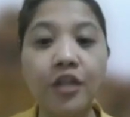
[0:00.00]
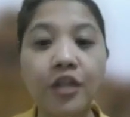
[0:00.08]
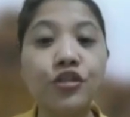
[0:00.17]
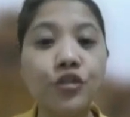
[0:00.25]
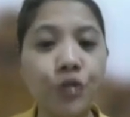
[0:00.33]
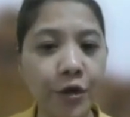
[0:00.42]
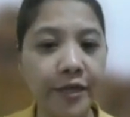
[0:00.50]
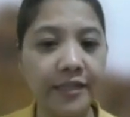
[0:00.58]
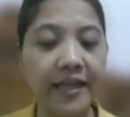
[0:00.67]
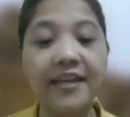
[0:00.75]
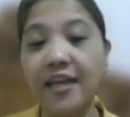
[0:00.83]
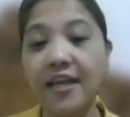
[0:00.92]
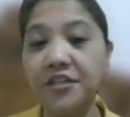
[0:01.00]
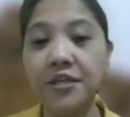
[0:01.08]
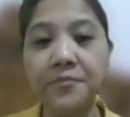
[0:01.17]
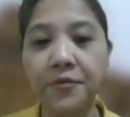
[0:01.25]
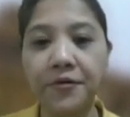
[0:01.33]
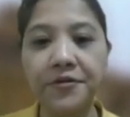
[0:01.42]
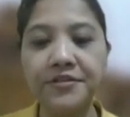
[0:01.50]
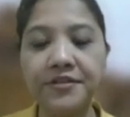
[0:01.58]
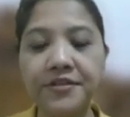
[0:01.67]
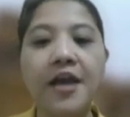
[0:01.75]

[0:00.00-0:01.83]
in short, engaging bursts,